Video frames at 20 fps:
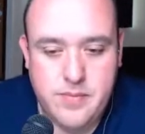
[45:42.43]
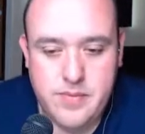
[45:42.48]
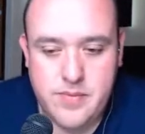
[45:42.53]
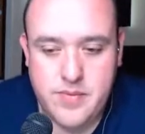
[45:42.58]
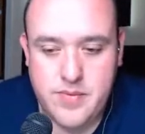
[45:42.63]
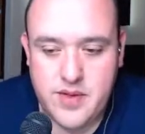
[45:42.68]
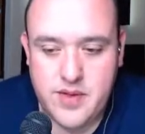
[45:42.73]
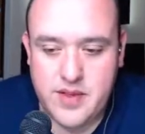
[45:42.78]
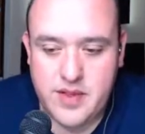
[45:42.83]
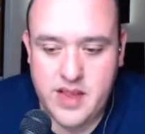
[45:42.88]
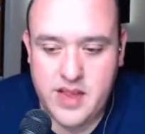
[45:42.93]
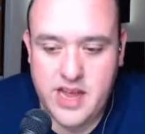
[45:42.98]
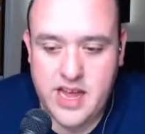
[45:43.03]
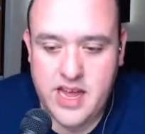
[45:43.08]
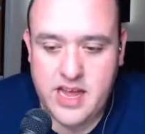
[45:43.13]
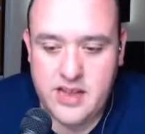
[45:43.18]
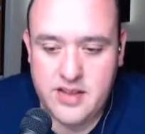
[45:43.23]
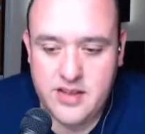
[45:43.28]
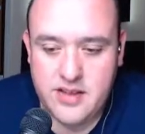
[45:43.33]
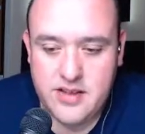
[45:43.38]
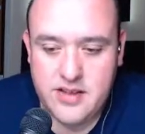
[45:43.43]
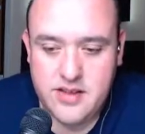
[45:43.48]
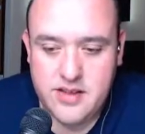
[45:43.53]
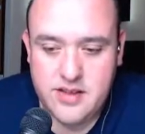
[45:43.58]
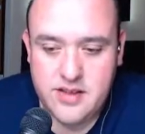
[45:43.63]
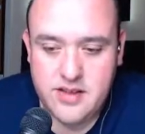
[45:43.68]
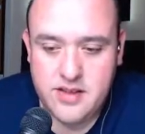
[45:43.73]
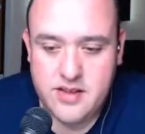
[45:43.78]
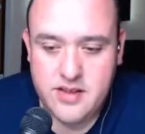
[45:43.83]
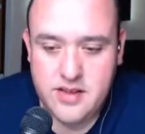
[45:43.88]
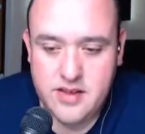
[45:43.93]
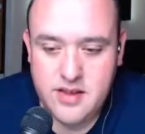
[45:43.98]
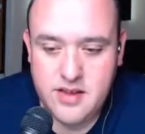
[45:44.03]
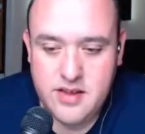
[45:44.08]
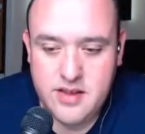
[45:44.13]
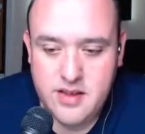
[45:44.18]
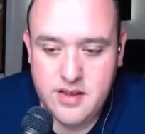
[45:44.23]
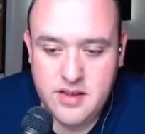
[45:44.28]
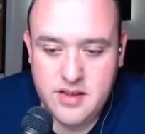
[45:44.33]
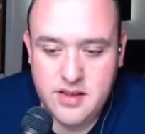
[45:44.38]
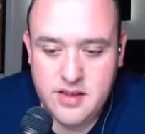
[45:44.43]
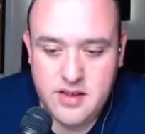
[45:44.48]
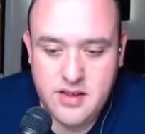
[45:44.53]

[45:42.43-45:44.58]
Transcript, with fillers: it's like yeah. you're waiting, and you're like,